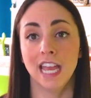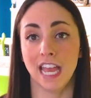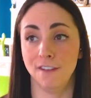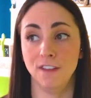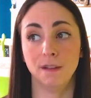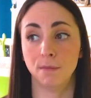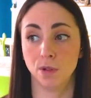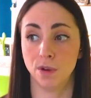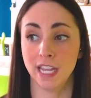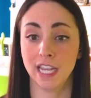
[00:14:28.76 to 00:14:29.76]
if an
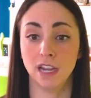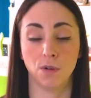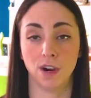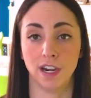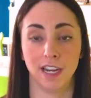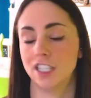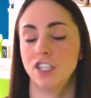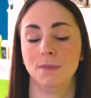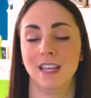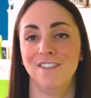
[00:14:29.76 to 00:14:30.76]
employee,
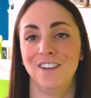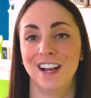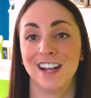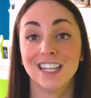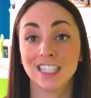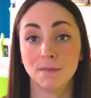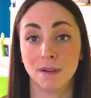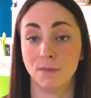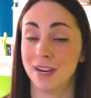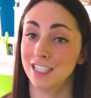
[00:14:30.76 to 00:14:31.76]
if a
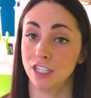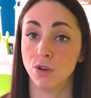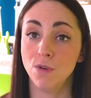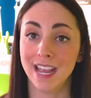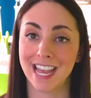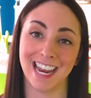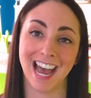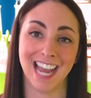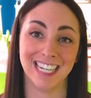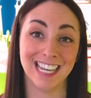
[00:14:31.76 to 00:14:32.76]
customer breaks a toy and
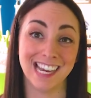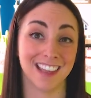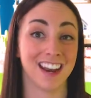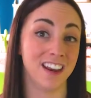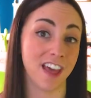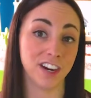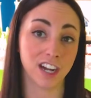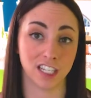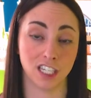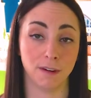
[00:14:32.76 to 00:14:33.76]
hides it and then another
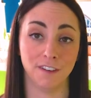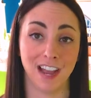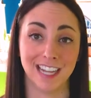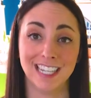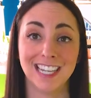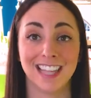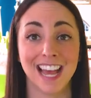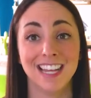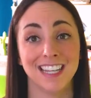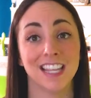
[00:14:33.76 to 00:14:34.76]
customer finds it,
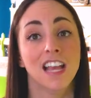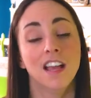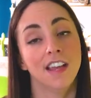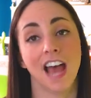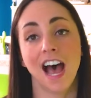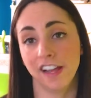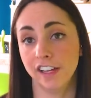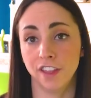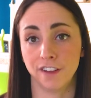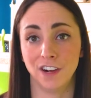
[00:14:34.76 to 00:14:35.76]
that is not a
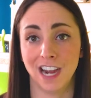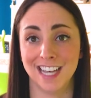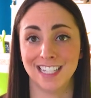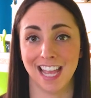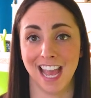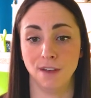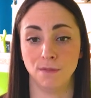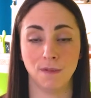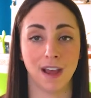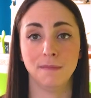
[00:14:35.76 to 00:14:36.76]
good look for us, and
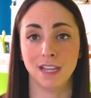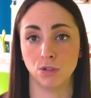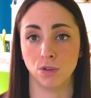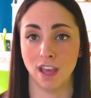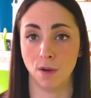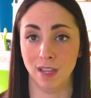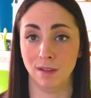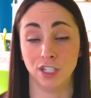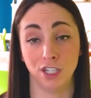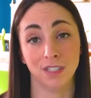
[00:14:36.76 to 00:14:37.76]
we want to make sure that we
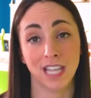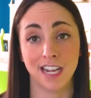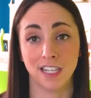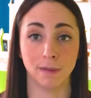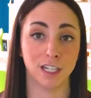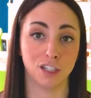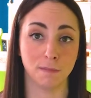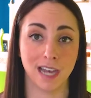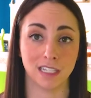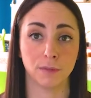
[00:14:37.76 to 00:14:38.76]
reduce that as much as
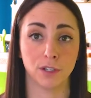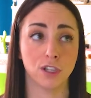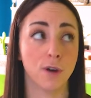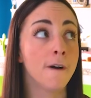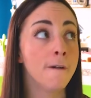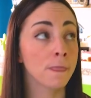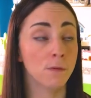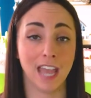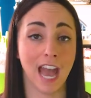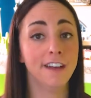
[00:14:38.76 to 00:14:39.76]
possible. So
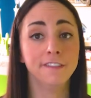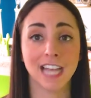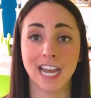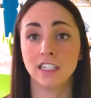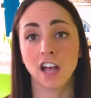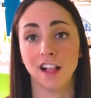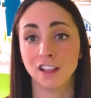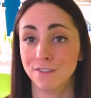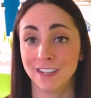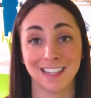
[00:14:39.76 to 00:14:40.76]
we have signs all
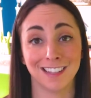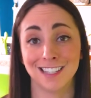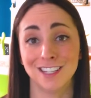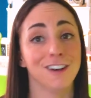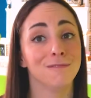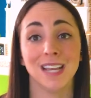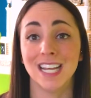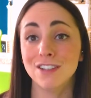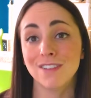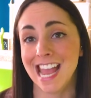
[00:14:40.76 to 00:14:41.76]
over that says,
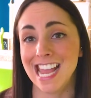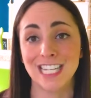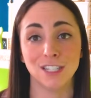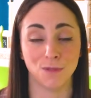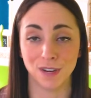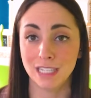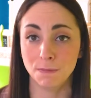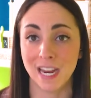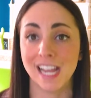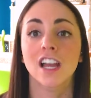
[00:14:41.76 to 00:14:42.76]
it's okay, toys
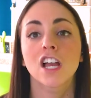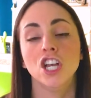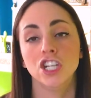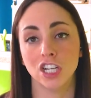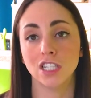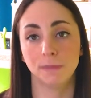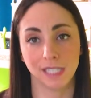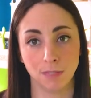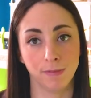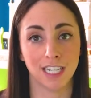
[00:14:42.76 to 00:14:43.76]
break, just
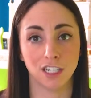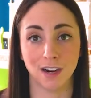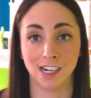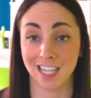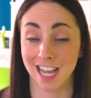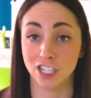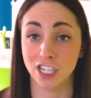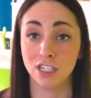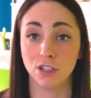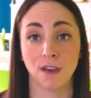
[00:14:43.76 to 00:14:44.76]
please bring it to our
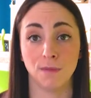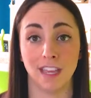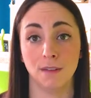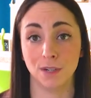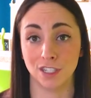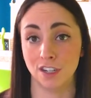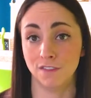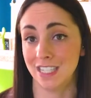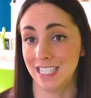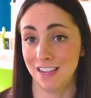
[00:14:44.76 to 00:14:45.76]
attention so that we can
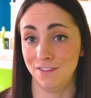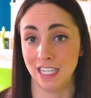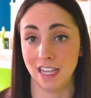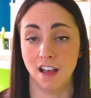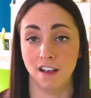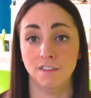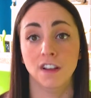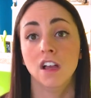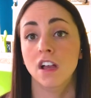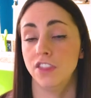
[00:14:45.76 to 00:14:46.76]
preserve the safety of
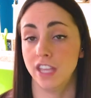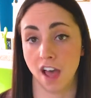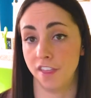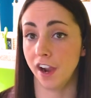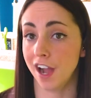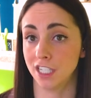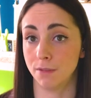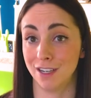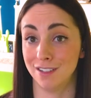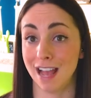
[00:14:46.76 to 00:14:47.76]
the other
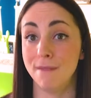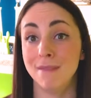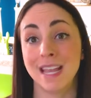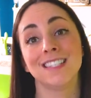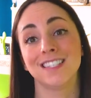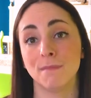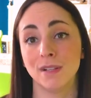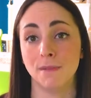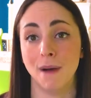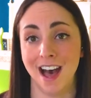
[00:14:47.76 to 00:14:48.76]
customers that may
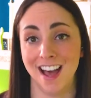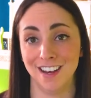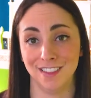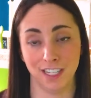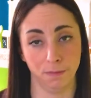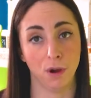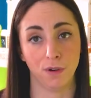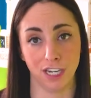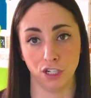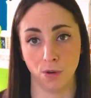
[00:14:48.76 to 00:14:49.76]
stumble upon this
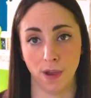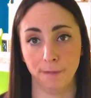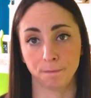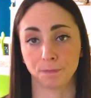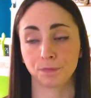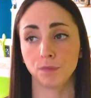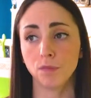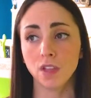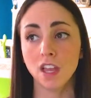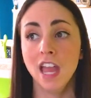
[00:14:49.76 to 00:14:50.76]
broken toy.
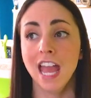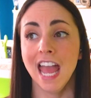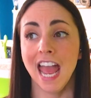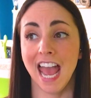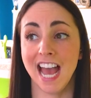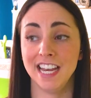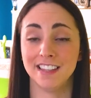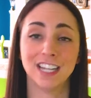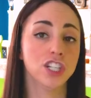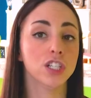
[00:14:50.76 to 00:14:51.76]
And
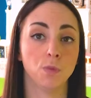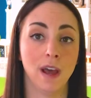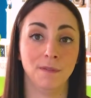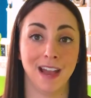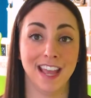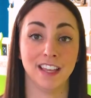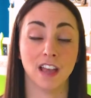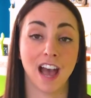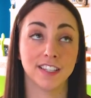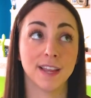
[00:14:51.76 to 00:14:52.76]
that's just one way.
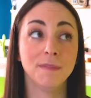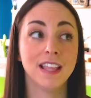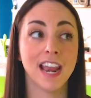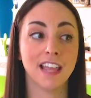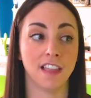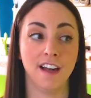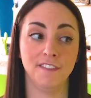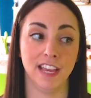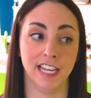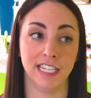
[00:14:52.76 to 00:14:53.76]
Something that I
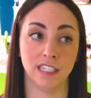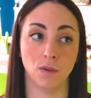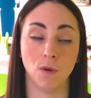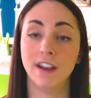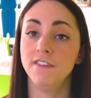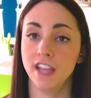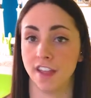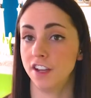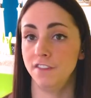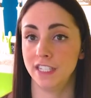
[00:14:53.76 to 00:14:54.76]
love is one of the
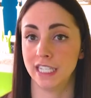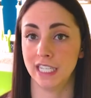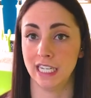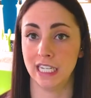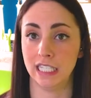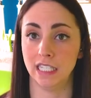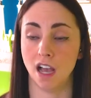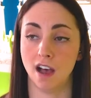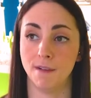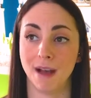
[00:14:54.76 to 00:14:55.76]
other facilities
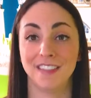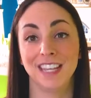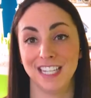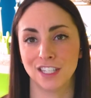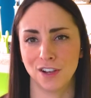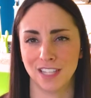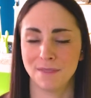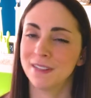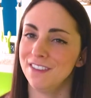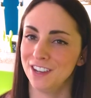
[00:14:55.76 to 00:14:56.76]
on the East Coast,
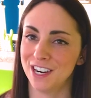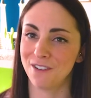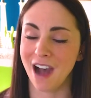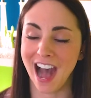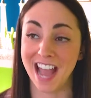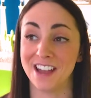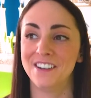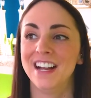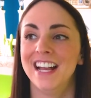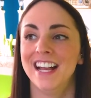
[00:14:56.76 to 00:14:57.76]
I believe they're in Ohio,